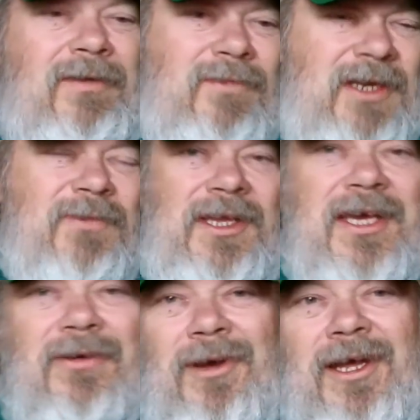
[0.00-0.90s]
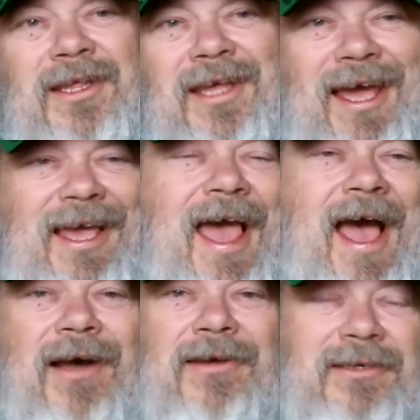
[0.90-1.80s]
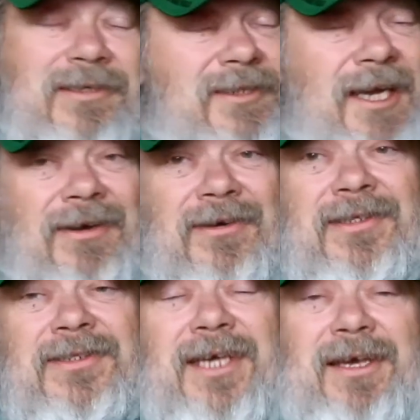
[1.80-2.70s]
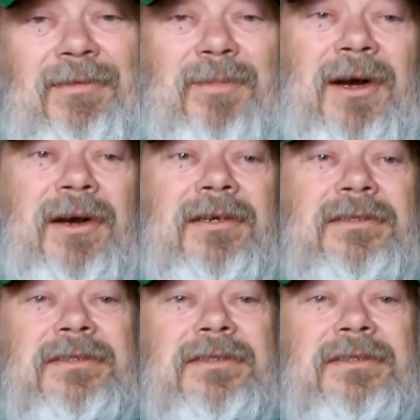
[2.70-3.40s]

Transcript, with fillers: we would get rid of that cow, you know, take her to the sale barn.